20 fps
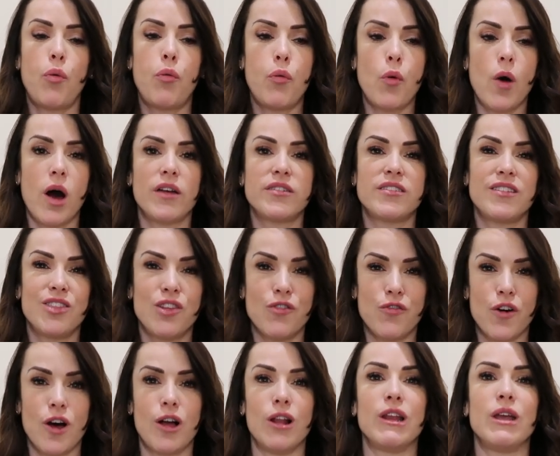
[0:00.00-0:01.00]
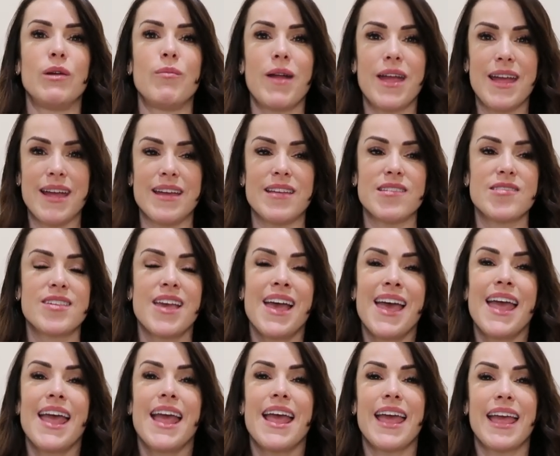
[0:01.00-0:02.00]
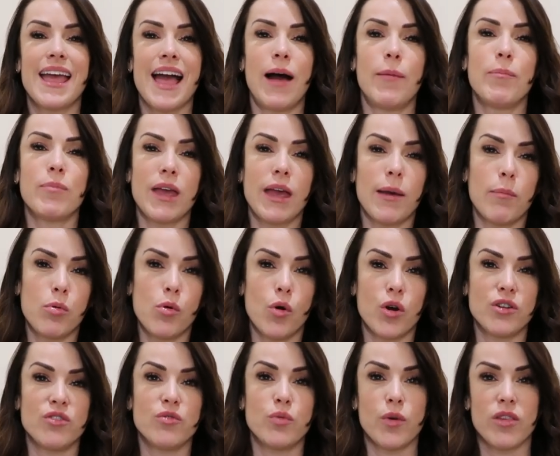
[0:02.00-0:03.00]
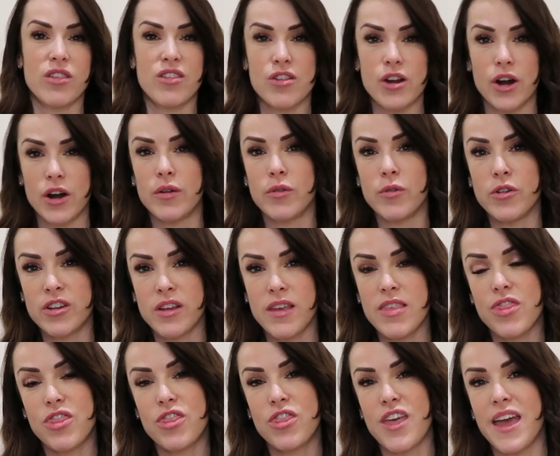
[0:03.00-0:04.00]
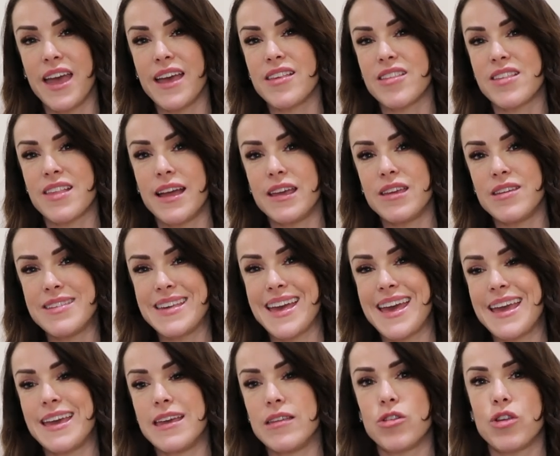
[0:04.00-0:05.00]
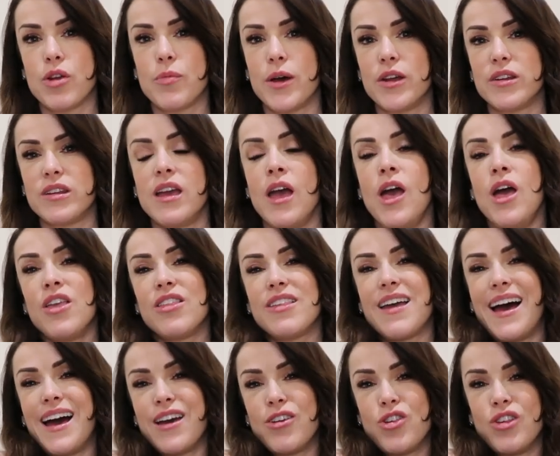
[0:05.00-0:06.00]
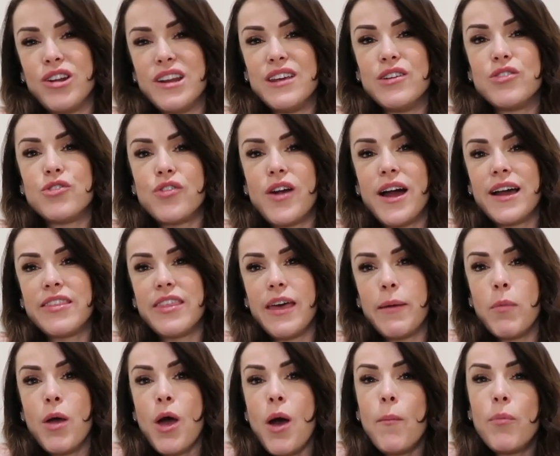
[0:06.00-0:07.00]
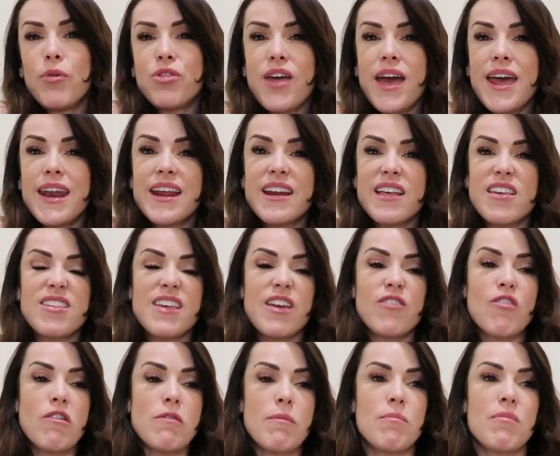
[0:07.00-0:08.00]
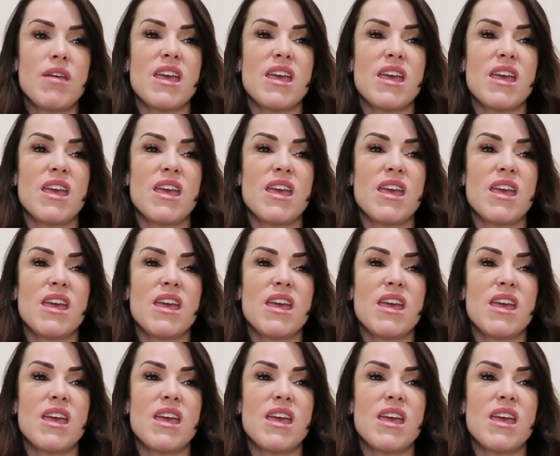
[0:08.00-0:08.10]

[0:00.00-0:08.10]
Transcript: what the volume is. It can be important with certain things that you take into your body to actually track them. But then it has given